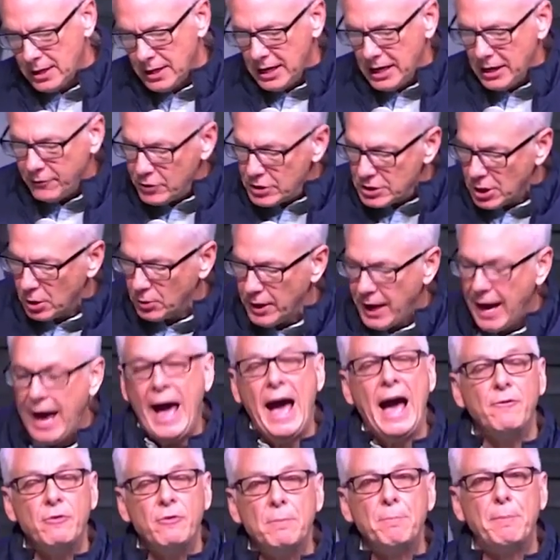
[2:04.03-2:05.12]
If you don't
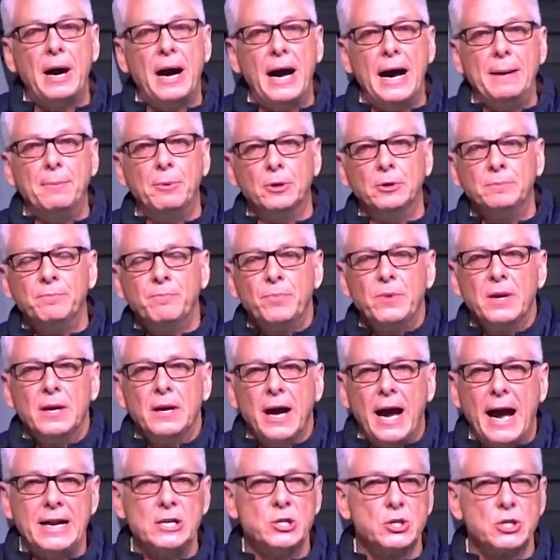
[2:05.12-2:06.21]
have a Bible,
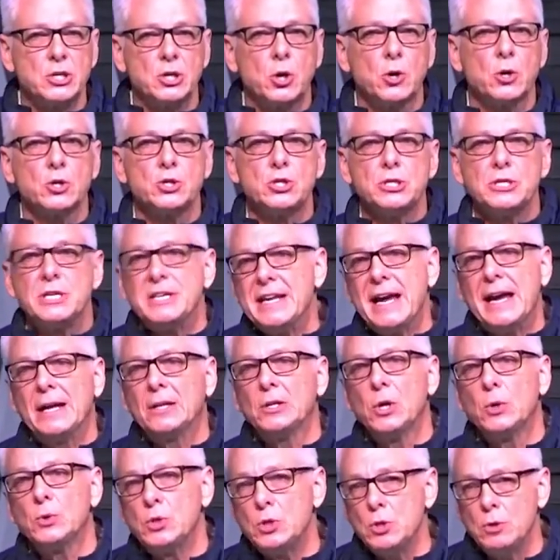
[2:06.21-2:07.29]
I just encourage you to
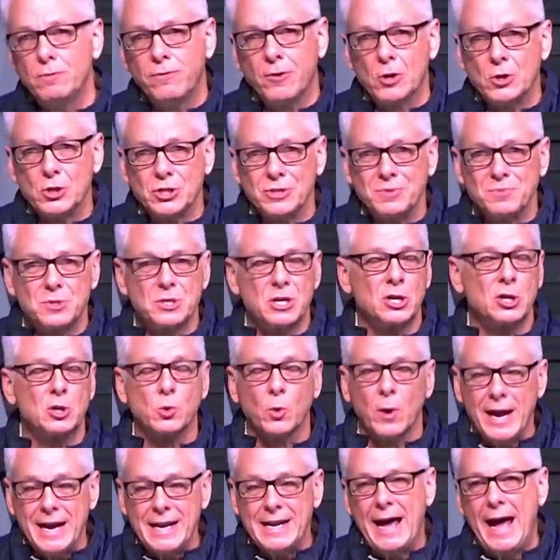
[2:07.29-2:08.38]
download YouVersion. It's a
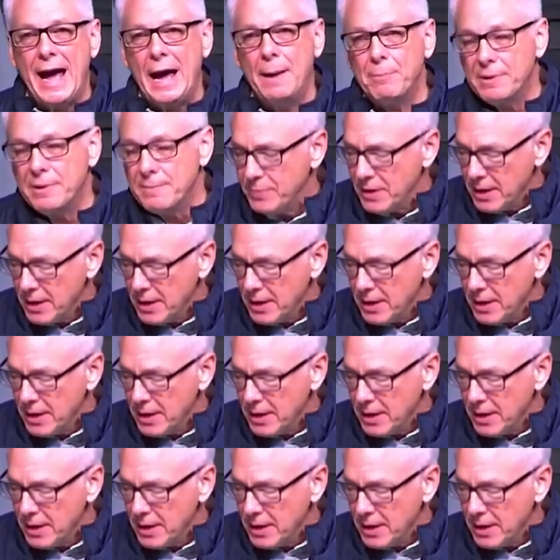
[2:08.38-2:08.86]
great app.